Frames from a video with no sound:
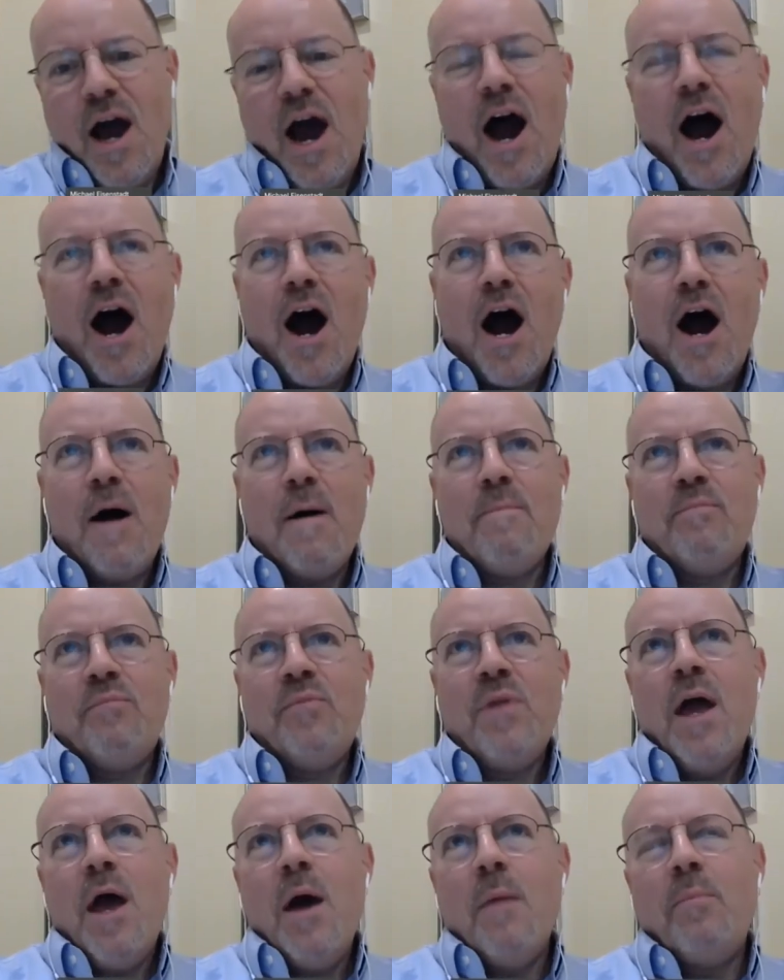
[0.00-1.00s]

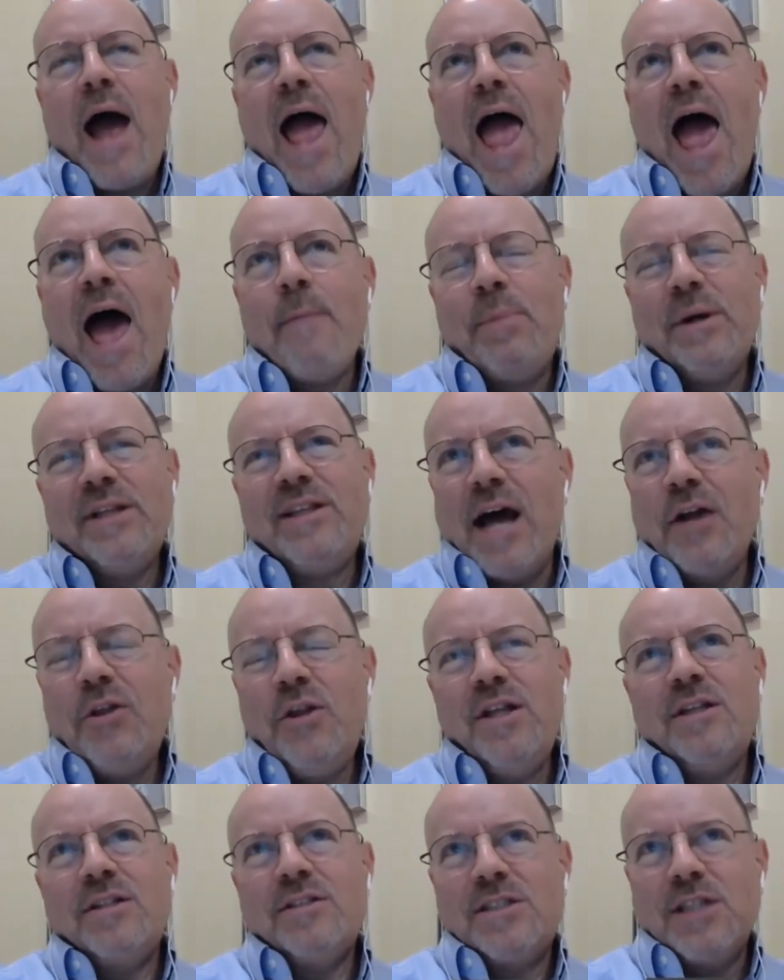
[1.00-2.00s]
But I
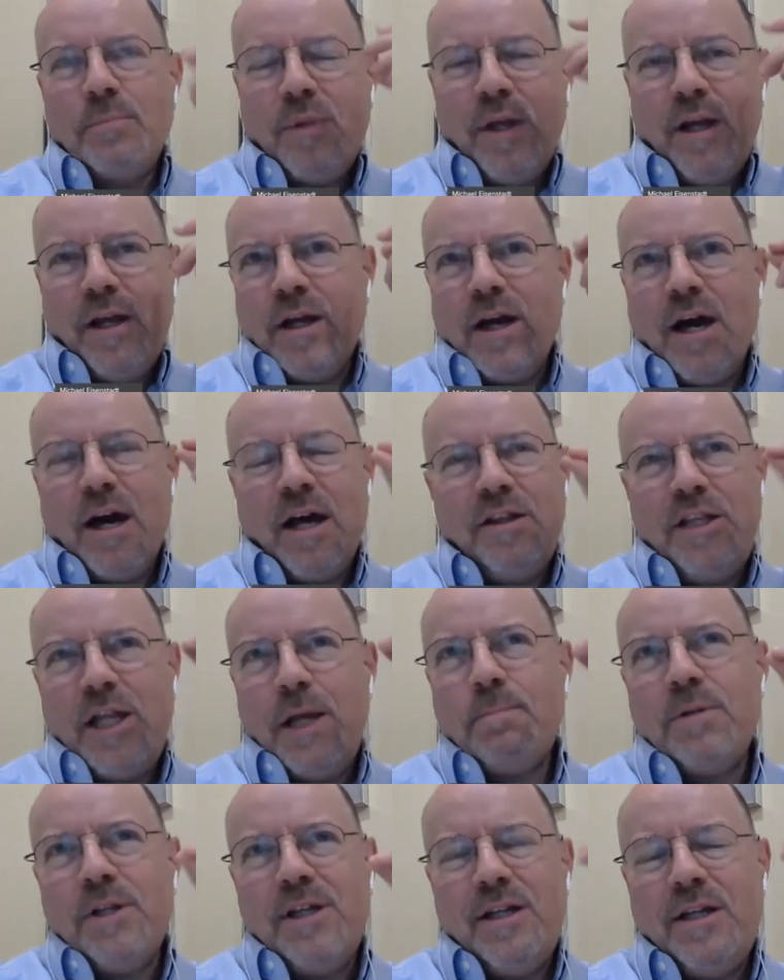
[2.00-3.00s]
think there's something
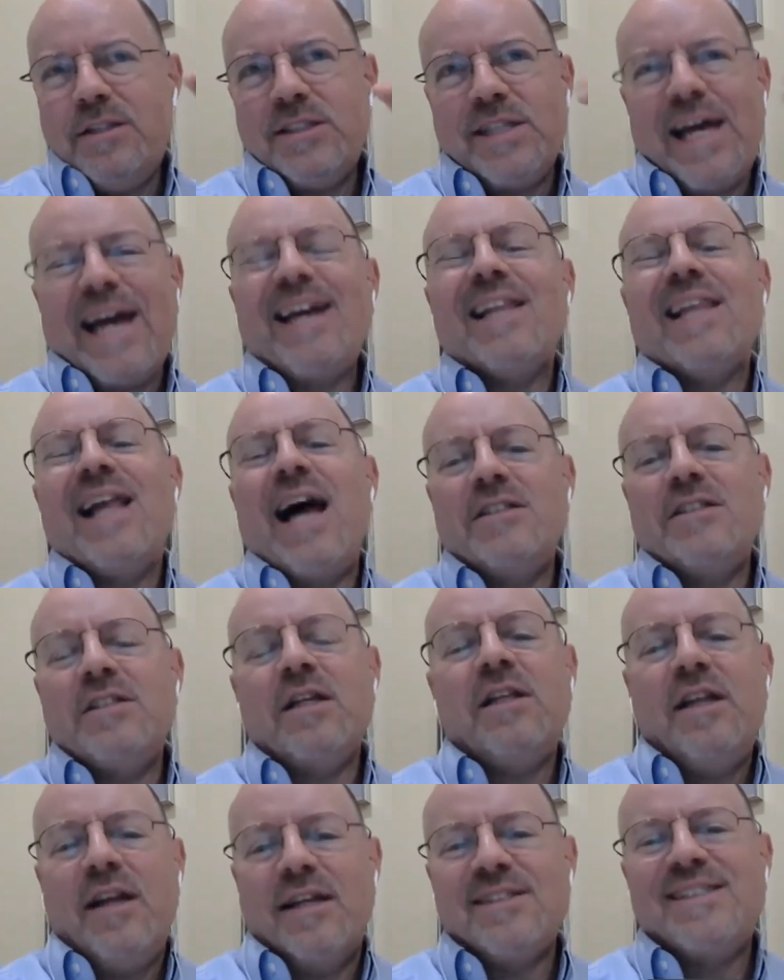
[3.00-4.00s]
deeply
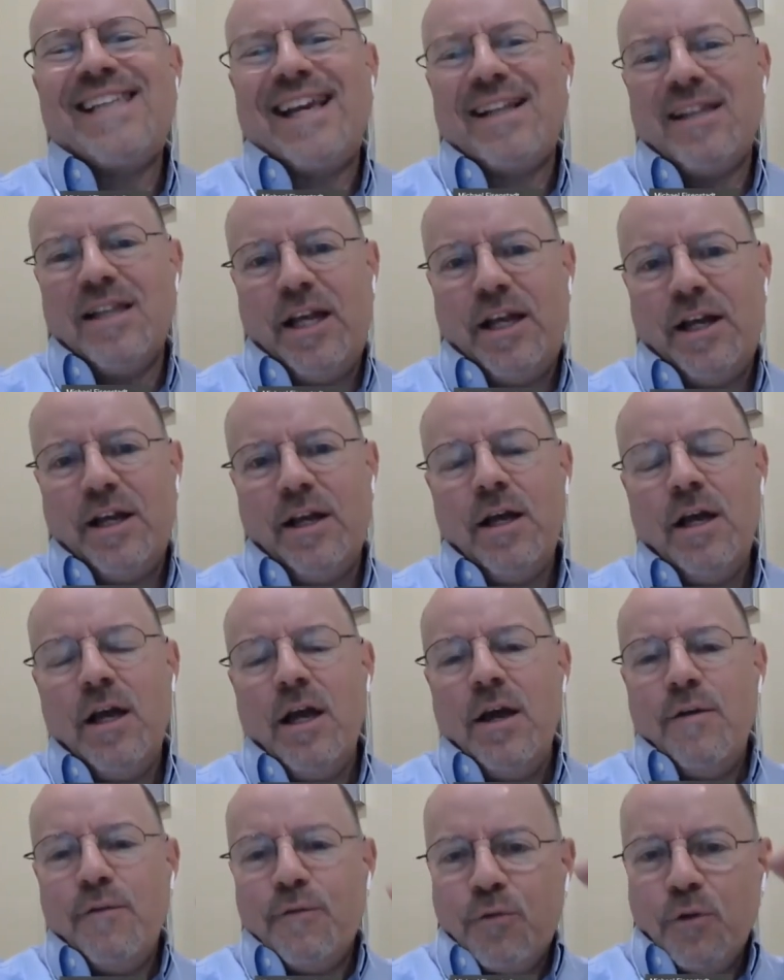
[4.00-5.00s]
psychologically unsettling
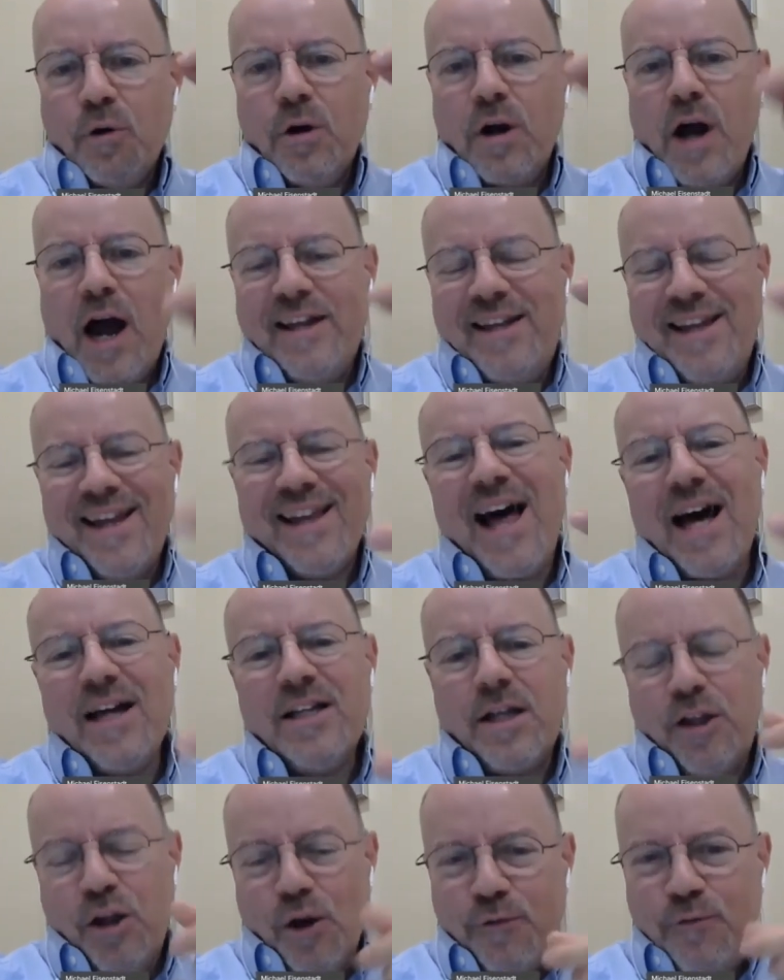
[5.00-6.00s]
for
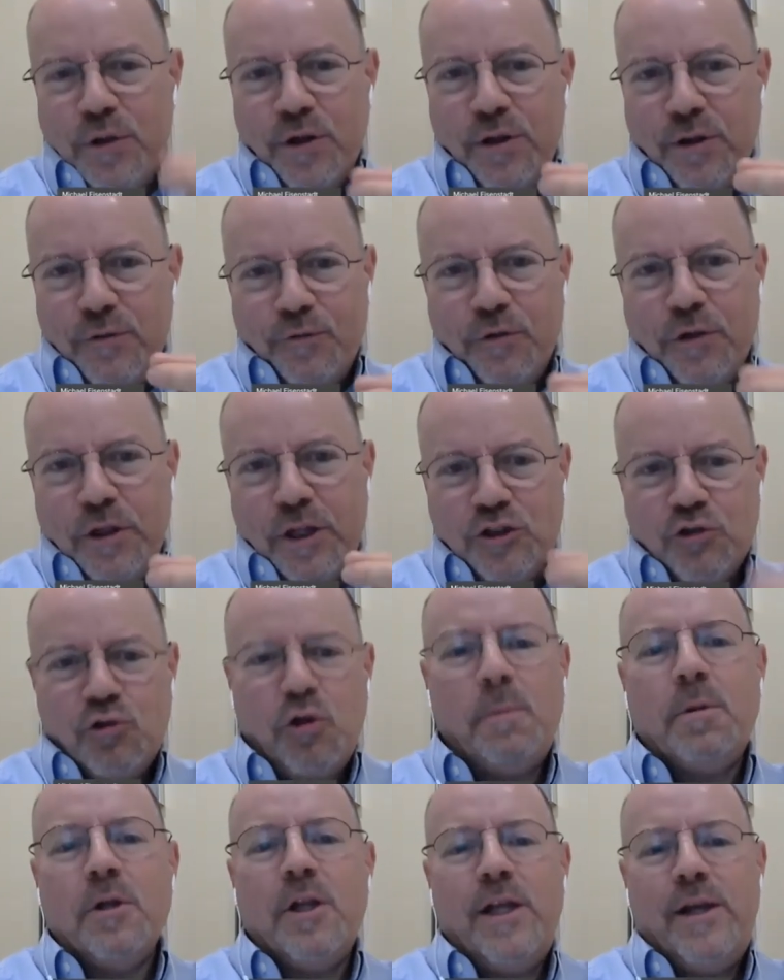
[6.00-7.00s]
the true
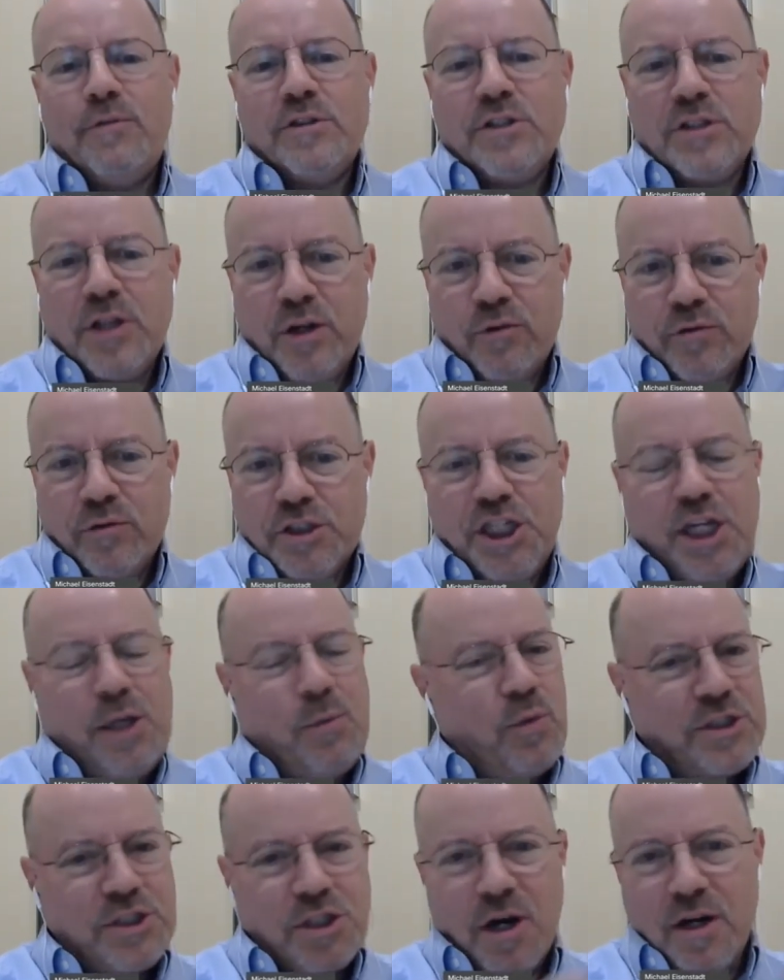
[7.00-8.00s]
believers in the regime,
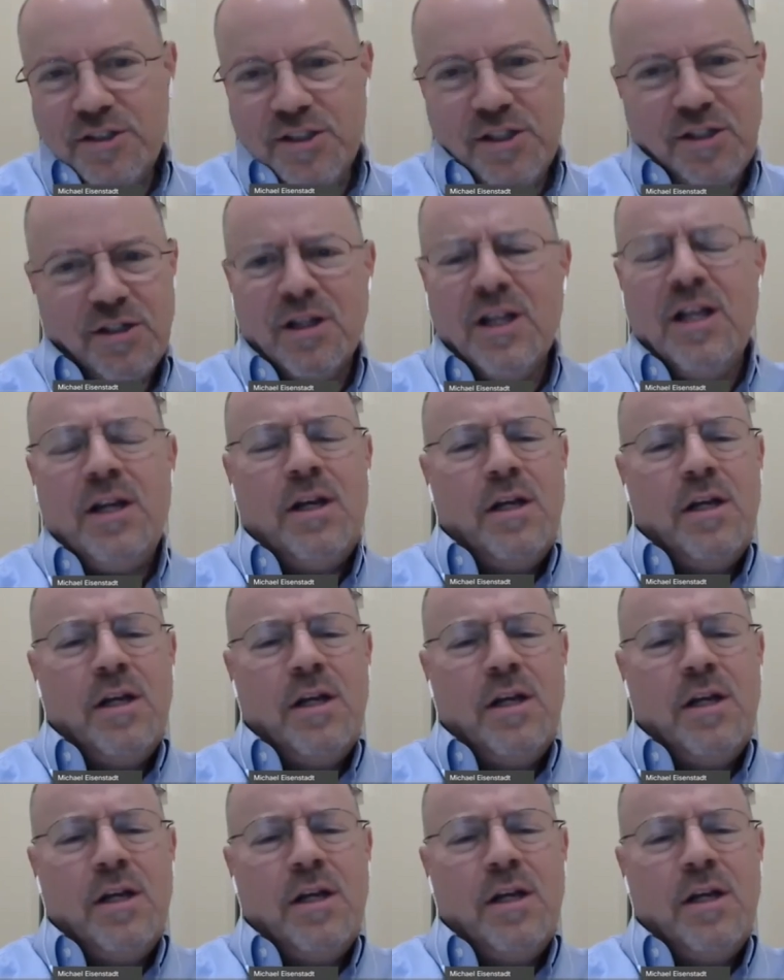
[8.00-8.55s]
which are still